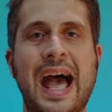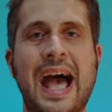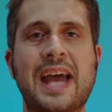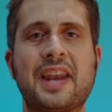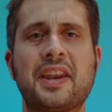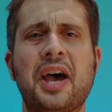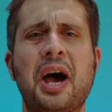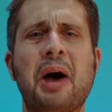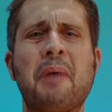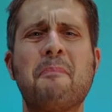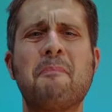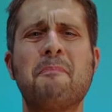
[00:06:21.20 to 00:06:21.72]

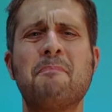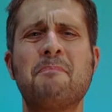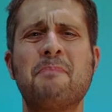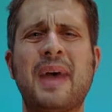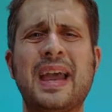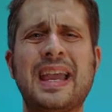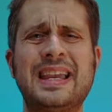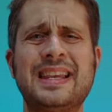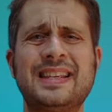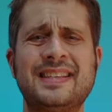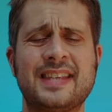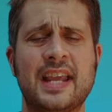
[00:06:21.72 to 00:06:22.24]
an
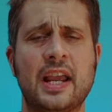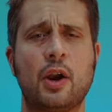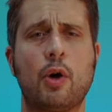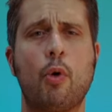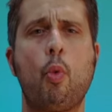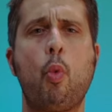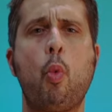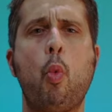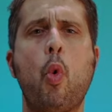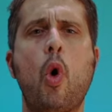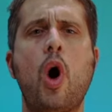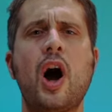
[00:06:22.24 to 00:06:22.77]

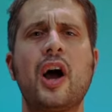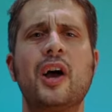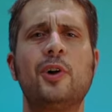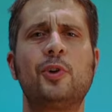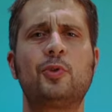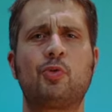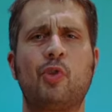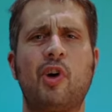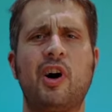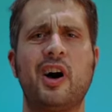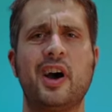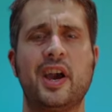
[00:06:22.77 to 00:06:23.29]
amazing
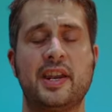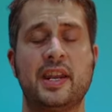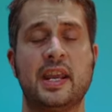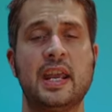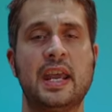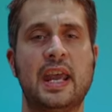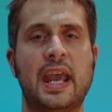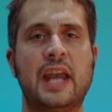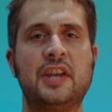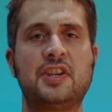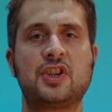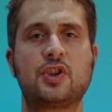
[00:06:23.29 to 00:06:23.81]
wild ride
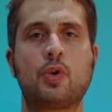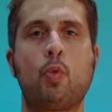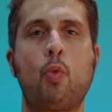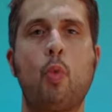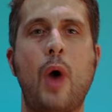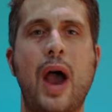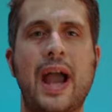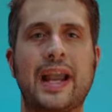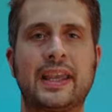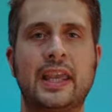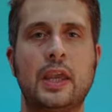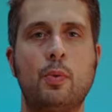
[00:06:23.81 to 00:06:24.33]
into the
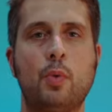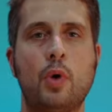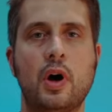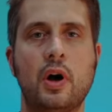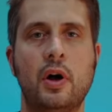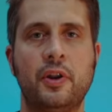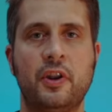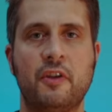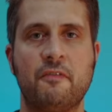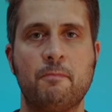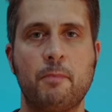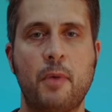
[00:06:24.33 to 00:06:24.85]
wacky
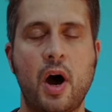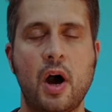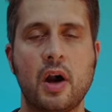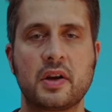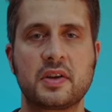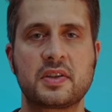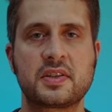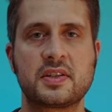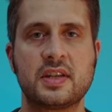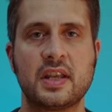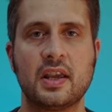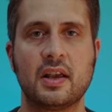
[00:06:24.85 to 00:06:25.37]
world of
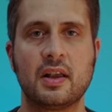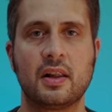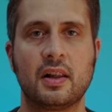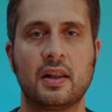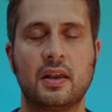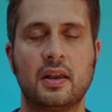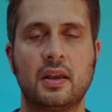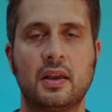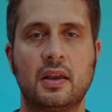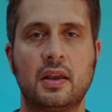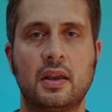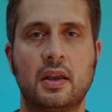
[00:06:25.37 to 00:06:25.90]
Mark Steele.
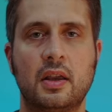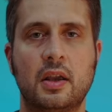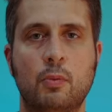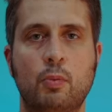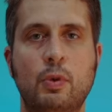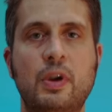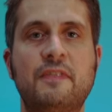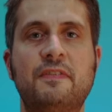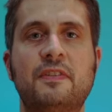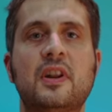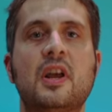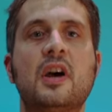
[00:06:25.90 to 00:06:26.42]

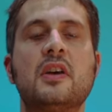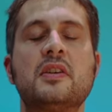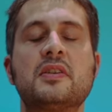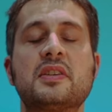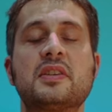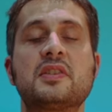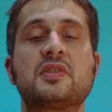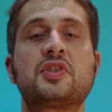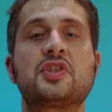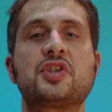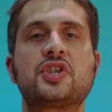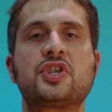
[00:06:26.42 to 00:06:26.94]
We've
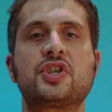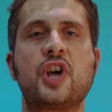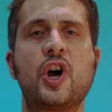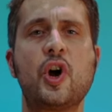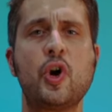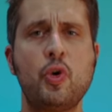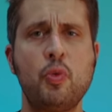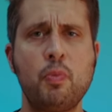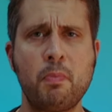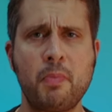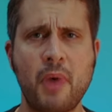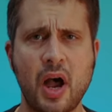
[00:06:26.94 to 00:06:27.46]
learnt
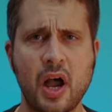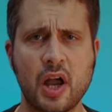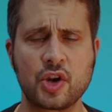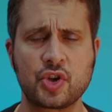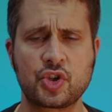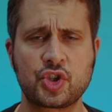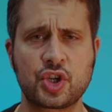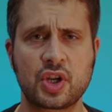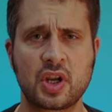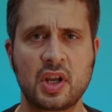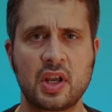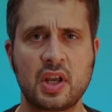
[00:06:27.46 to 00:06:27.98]
so
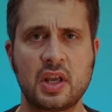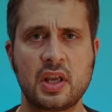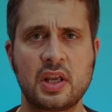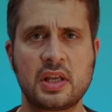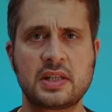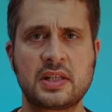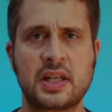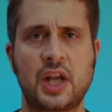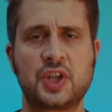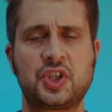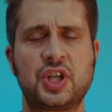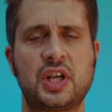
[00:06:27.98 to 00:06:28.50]
much,
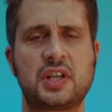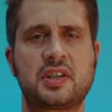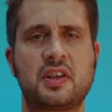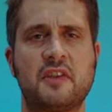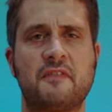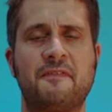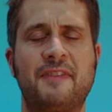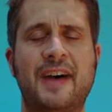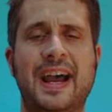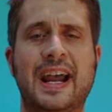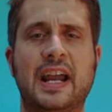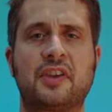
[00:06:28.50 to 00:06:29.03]
such as the
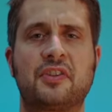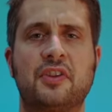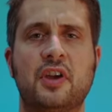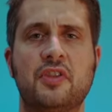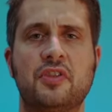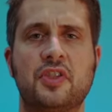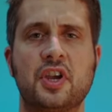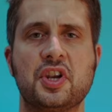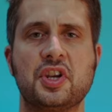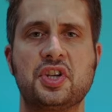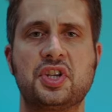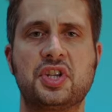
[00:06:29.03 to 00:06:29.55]
fact
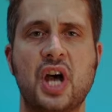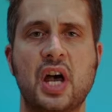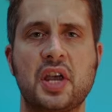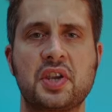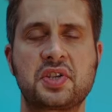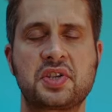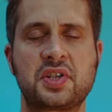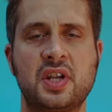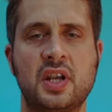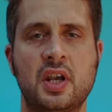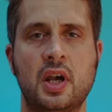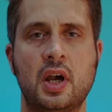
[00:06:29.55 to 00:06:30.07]
that the
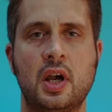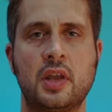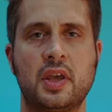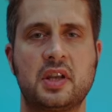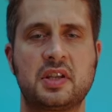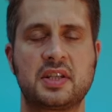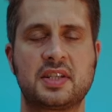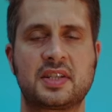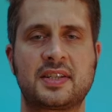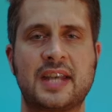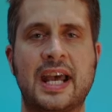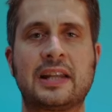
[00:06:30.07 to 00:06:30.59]
dust that
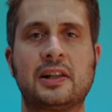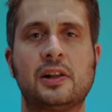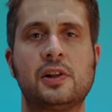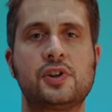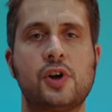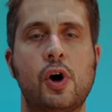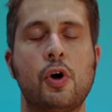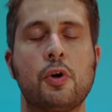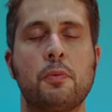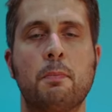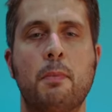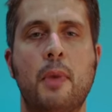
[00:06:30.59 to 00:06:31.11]
has settled
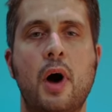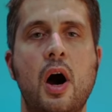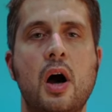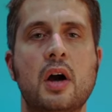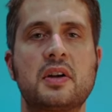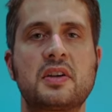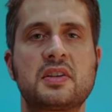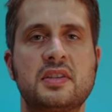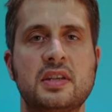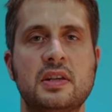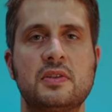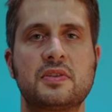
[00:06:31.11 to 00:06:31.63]
on
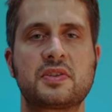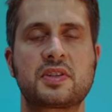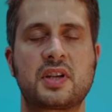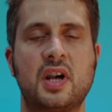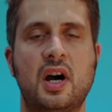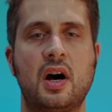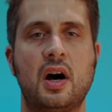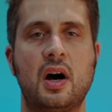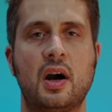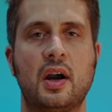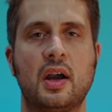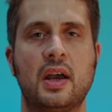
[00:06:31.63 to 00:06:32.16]
Mark Steele's
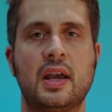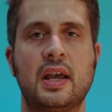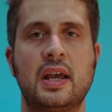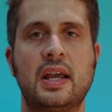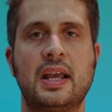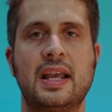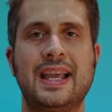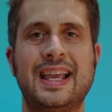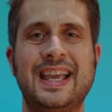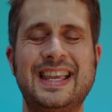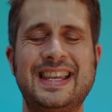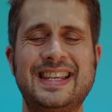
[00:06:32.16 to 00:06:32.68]
car
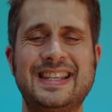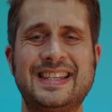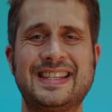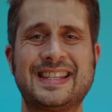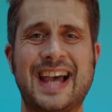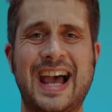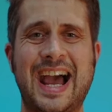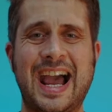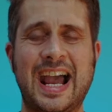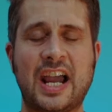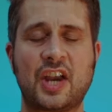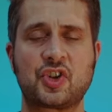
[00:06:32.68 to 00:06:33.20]

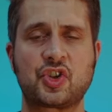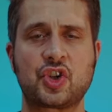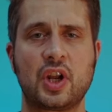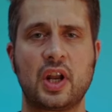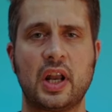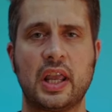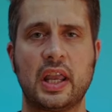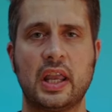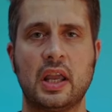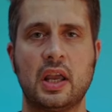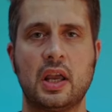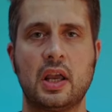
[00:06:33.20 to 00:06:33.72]
is
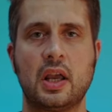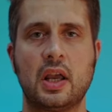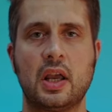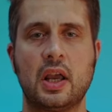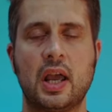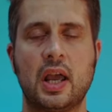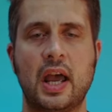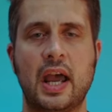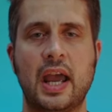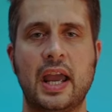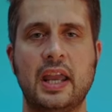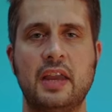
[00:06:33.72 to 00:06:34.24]
actually
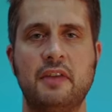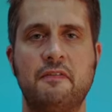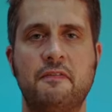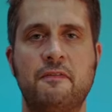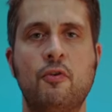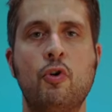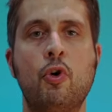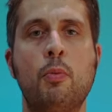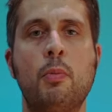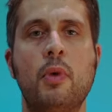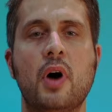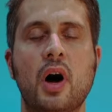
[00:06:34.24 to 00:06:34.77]
a
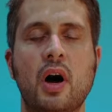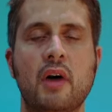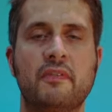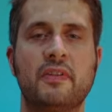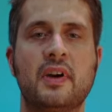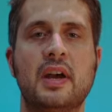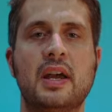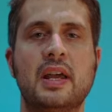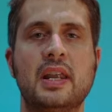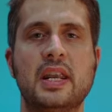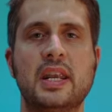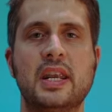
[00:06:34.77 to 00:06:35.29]
form of
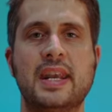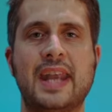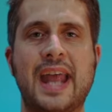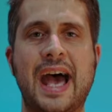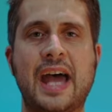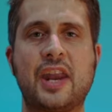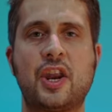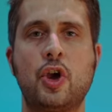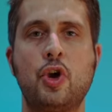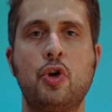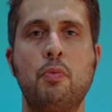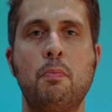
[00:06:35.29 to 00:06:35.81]

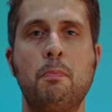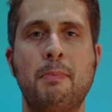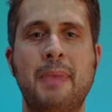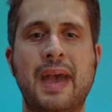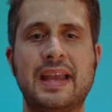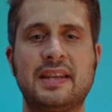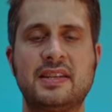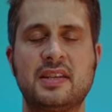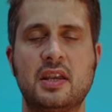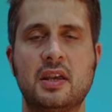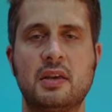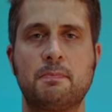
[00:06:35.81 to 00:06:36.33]

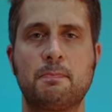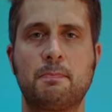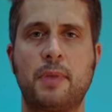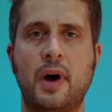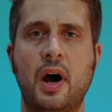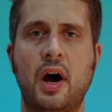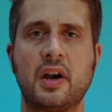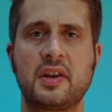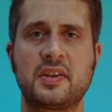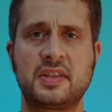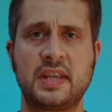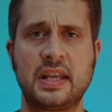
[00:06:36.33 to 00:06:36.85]
nanometer
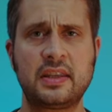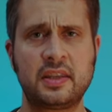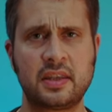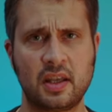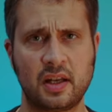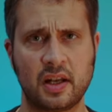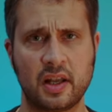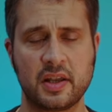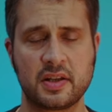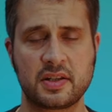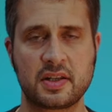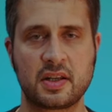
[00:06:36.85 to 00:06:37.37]

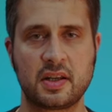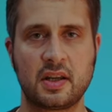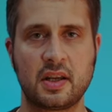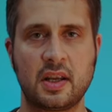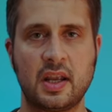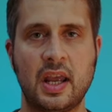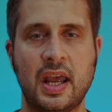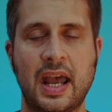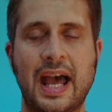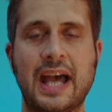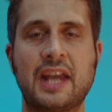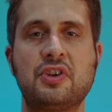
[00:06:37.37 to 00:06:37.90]
particulate
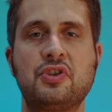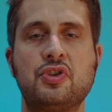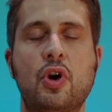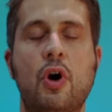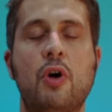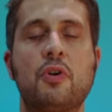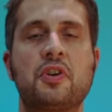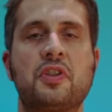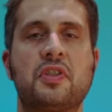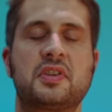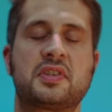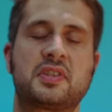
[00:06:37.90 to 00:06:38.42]
and
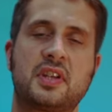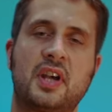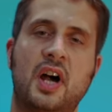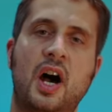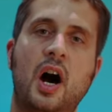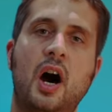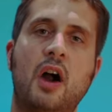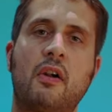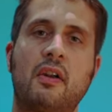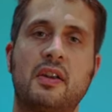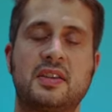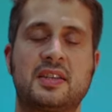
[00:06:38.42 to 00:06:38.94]
not the
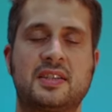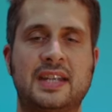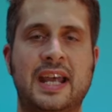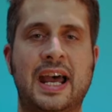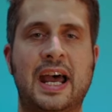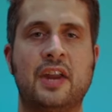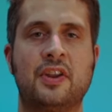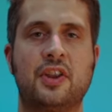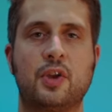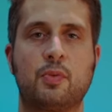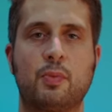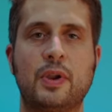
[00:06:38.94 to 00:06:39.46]
Saharan
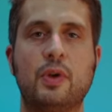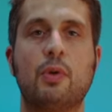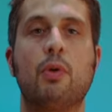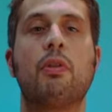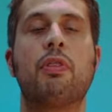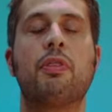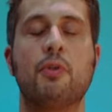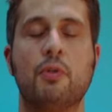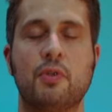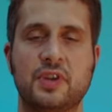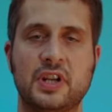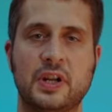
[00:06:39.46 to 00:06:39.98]
sand that we all
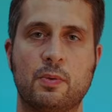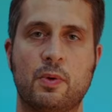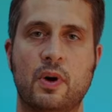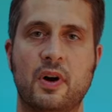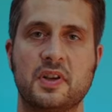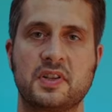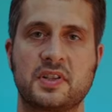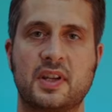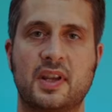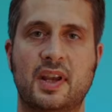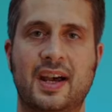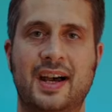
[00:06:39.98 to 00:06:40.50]
thought it
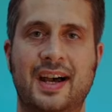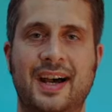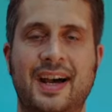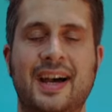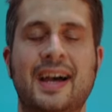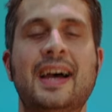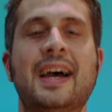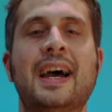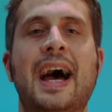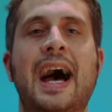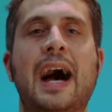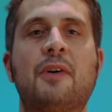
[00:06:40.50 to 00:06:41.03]
was.
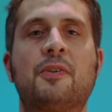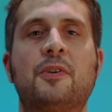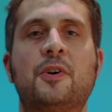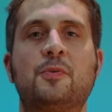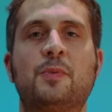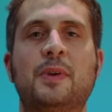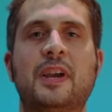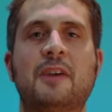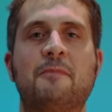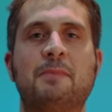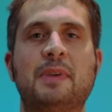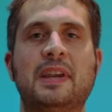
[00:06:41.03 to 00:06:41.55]
How could
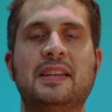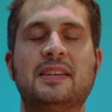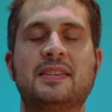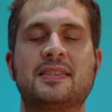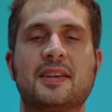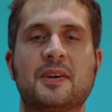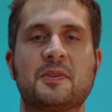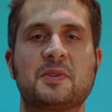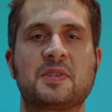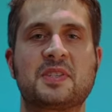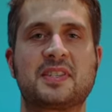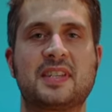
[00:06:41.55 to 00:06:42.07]
we have been
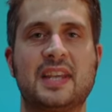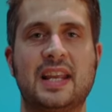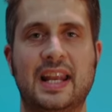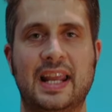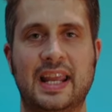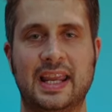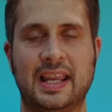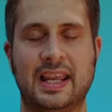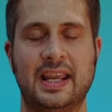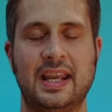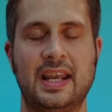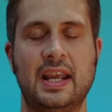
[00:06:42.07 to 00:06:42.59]
so
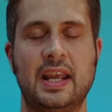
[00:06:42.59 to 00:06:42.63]
silly?